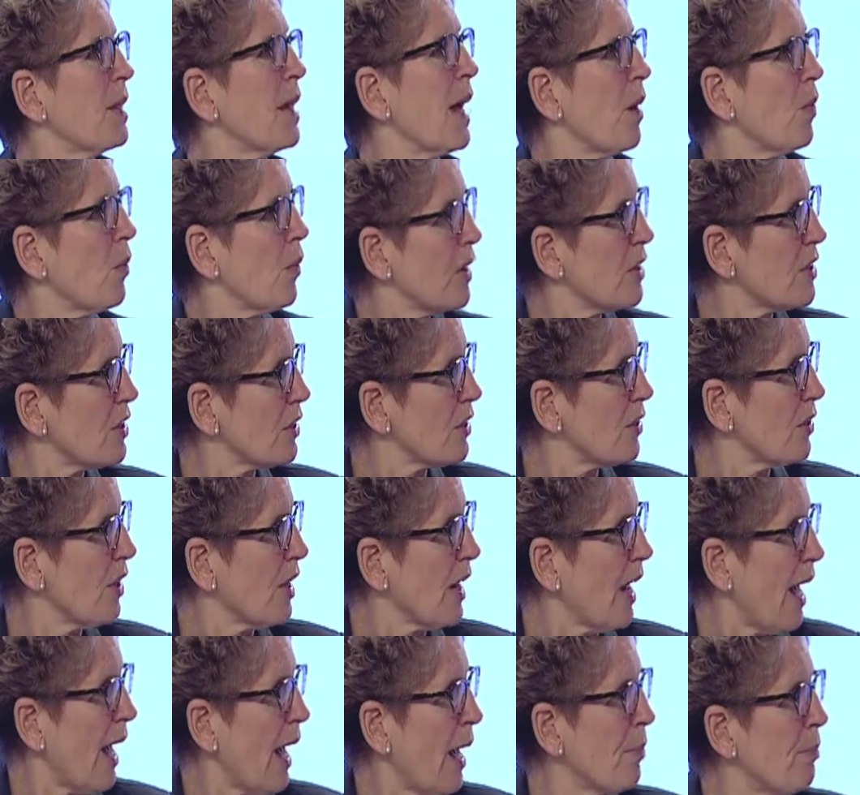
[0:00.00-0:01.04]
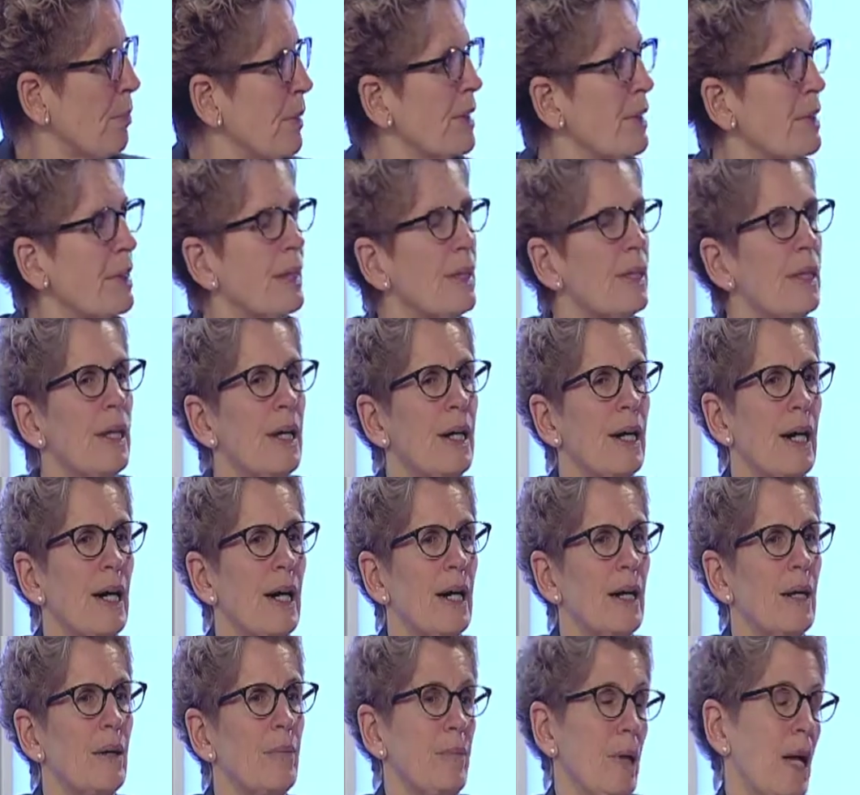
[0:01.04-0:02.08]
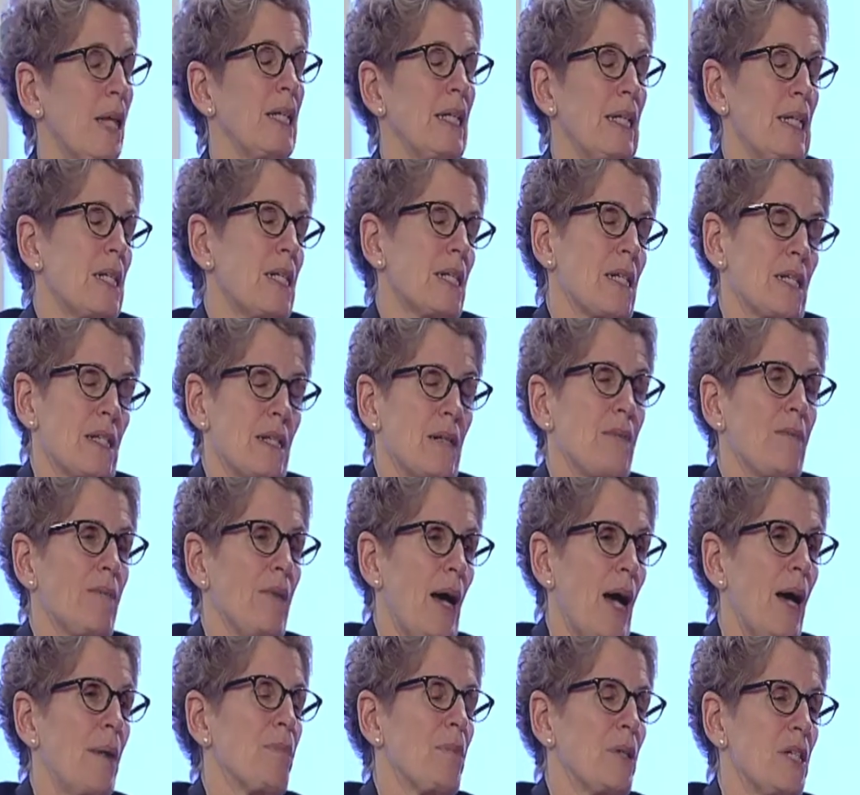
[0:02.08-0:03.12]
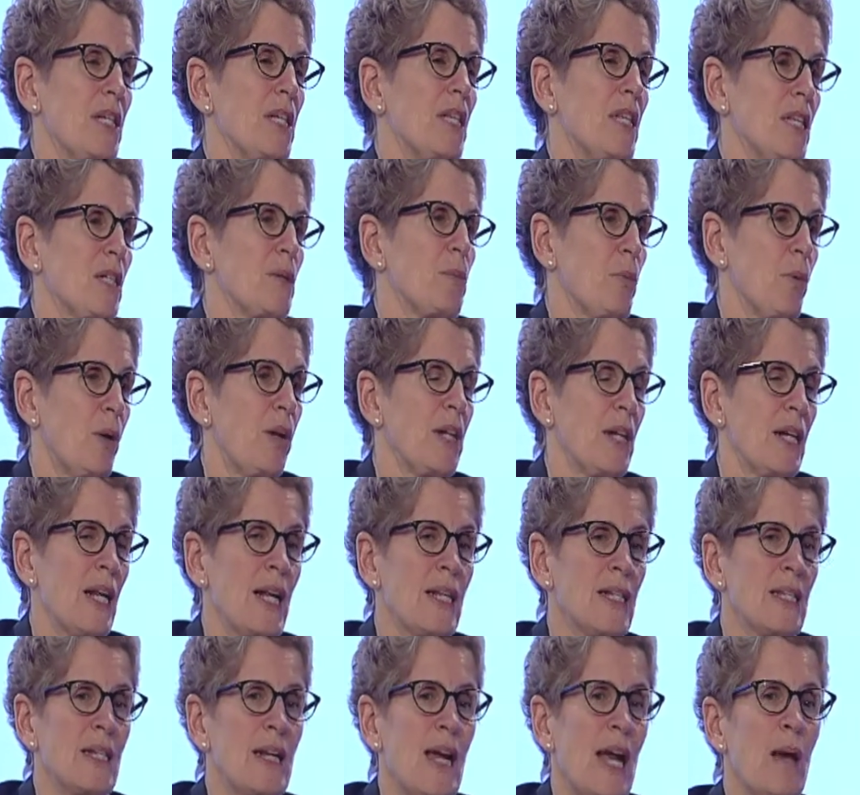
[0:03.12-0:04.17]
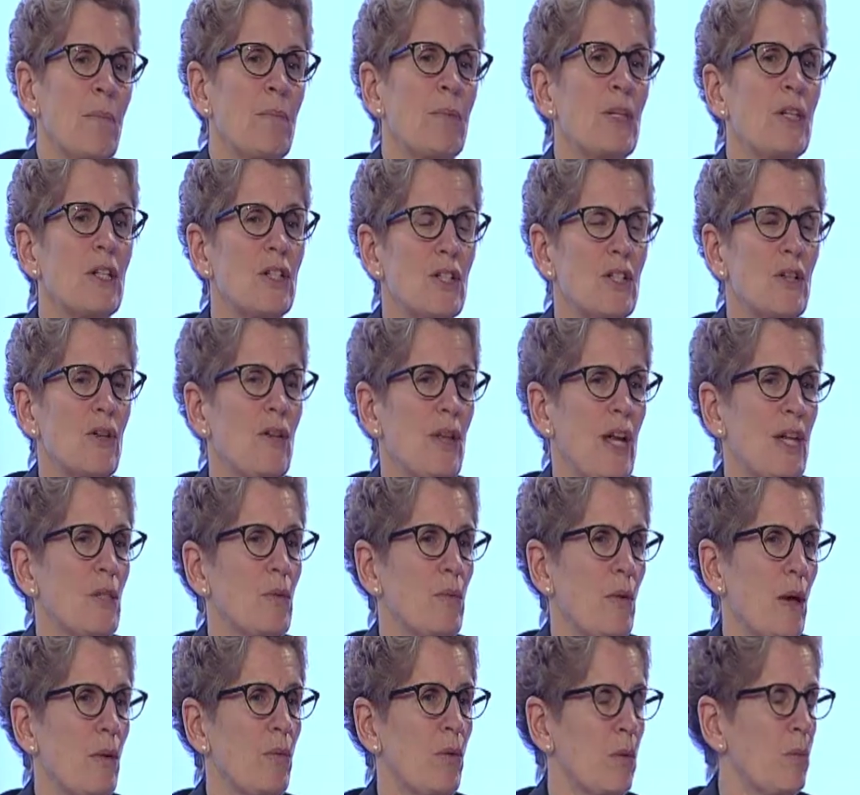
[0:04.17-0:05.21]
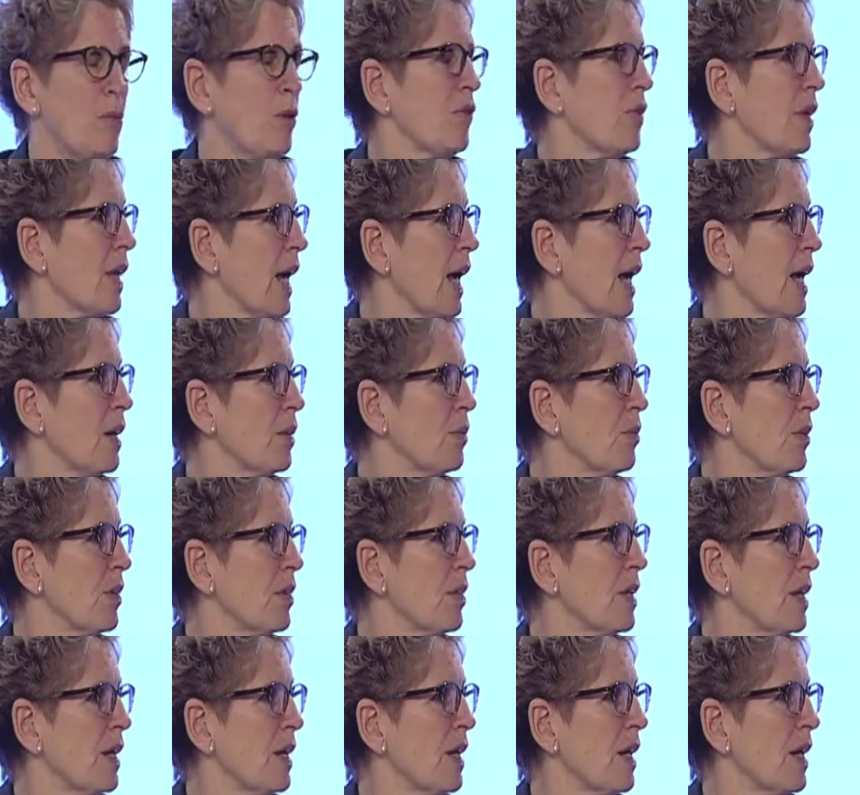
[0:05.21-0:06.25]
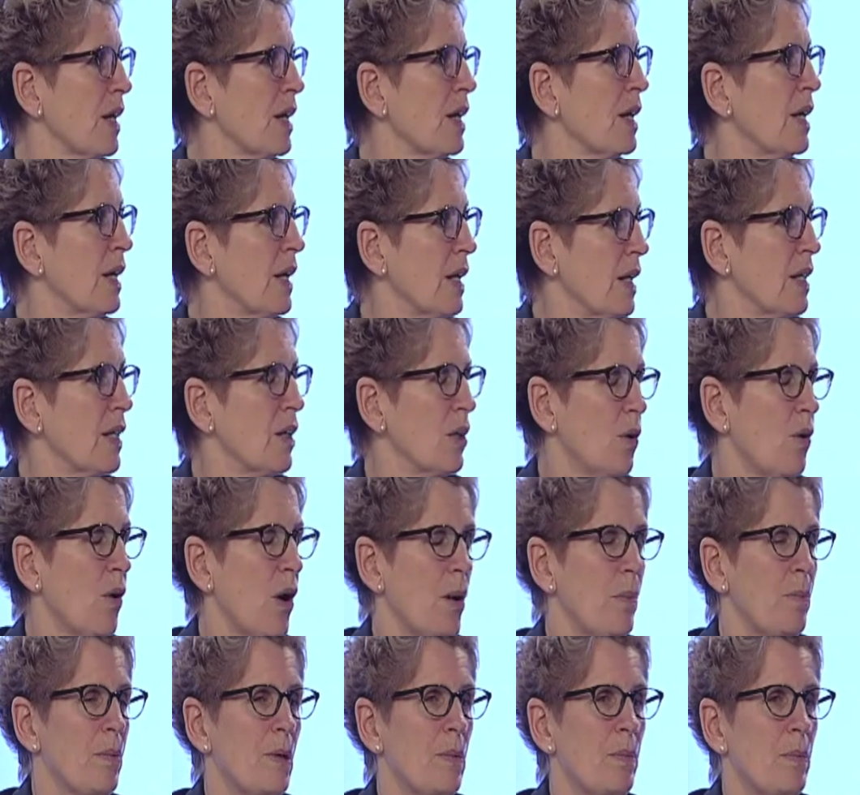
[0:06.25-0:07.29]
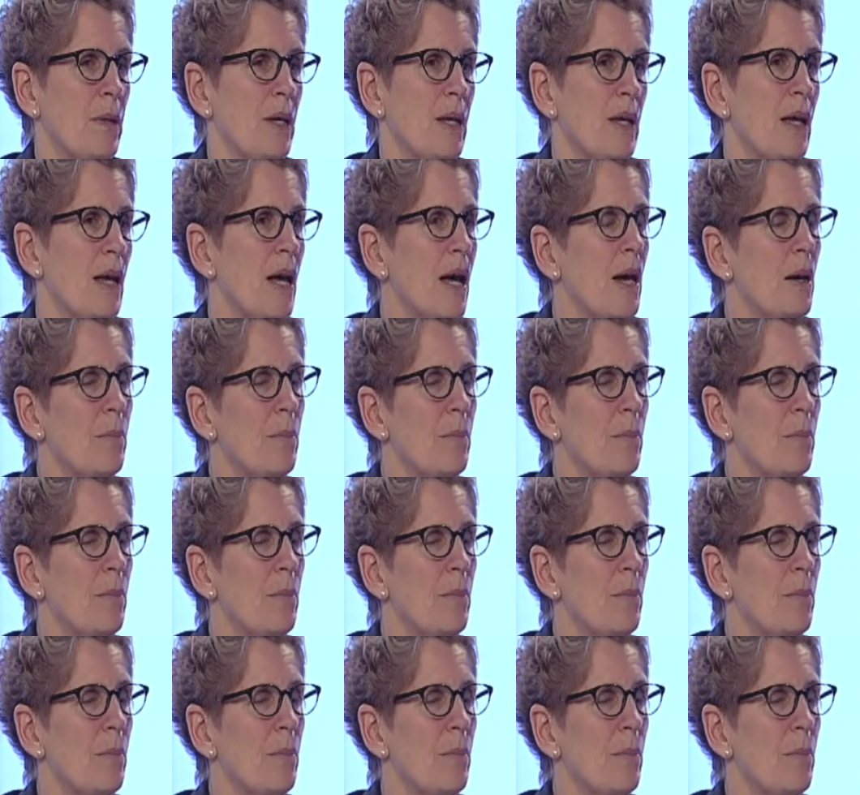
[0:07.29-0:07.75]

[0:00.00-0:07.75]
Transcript: That wasn't going to happen, um, at least up to this point, it hasn't happened, and so that's why we're moving ahead with the, uh, the ORPP.